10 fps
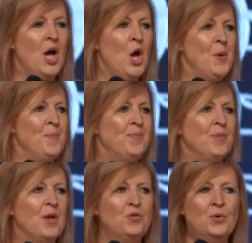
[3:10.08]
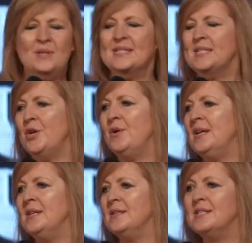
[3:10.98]
um, through a
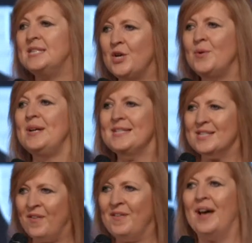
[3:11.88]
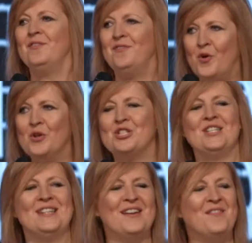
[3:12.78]
seri series of
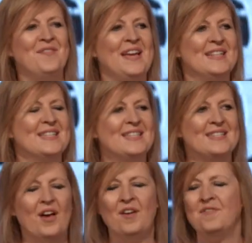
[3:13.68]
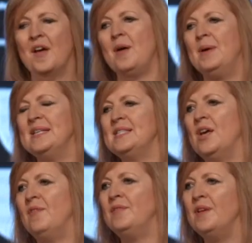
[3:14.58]
unfortunate events, I found
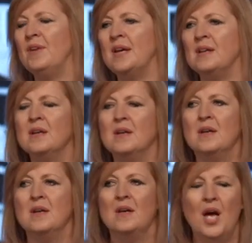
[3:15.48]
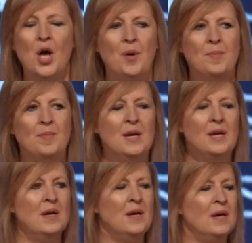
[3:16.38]
myself living um,
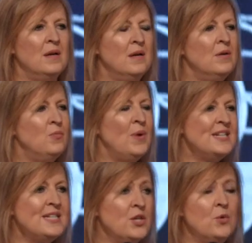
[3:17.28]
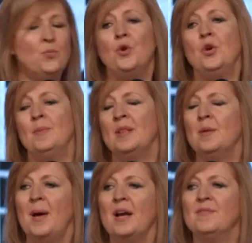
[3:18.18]
in a renting a room at
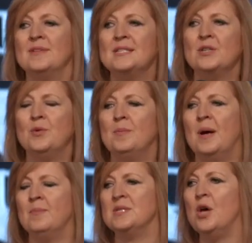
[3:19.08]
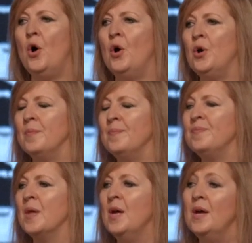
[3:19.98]
the back of a single mum's home
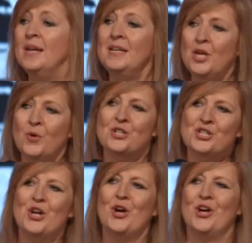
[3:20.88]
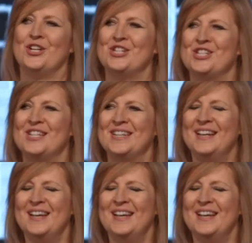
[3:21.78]
near a church.